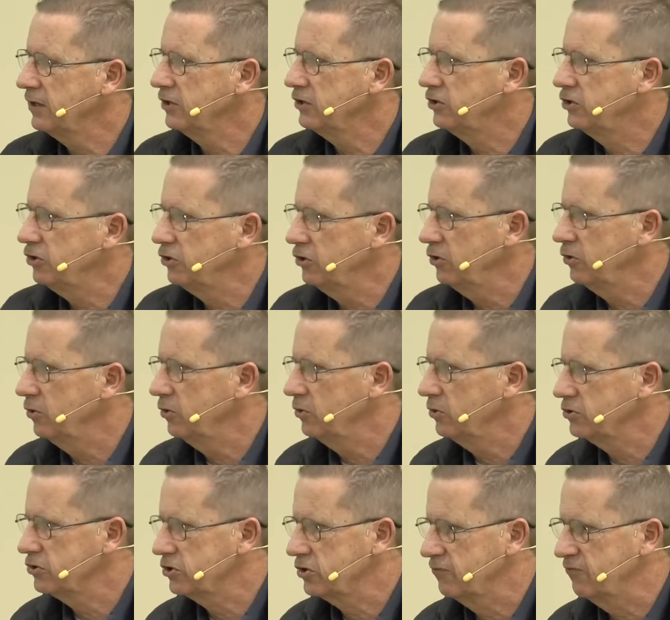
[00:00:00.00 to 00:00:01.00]
to do
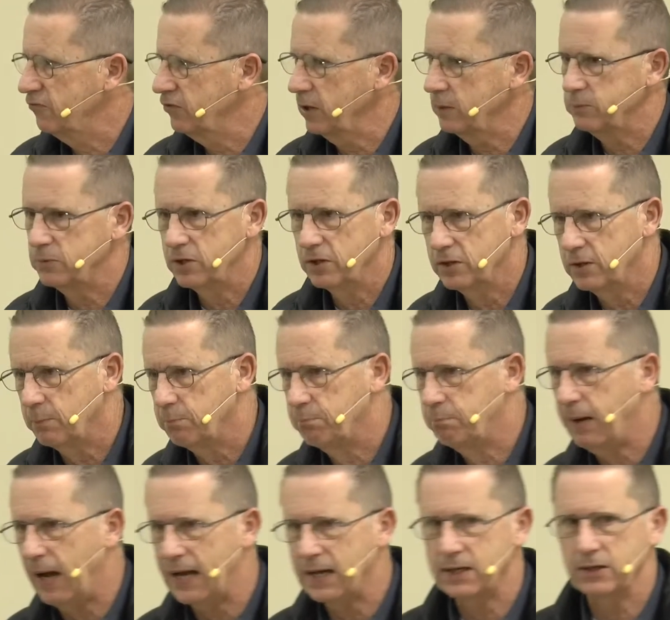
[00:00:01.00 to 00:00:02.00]
is flip to the
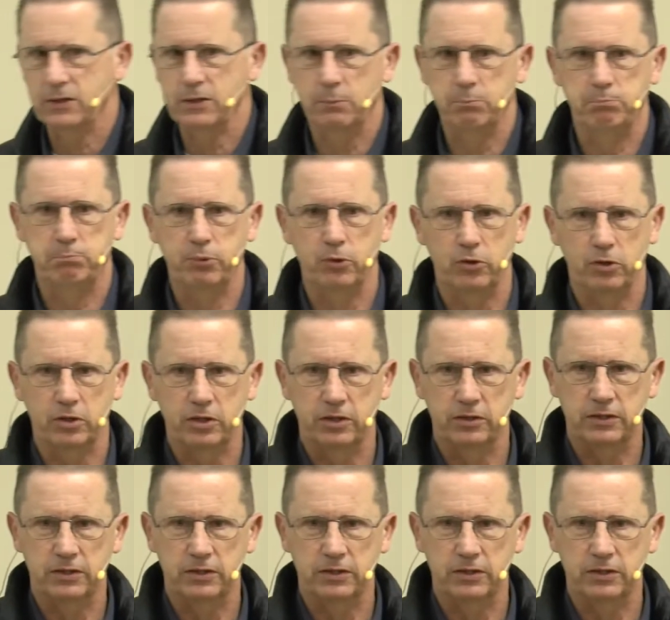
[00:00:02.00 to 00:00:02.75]
back of the book,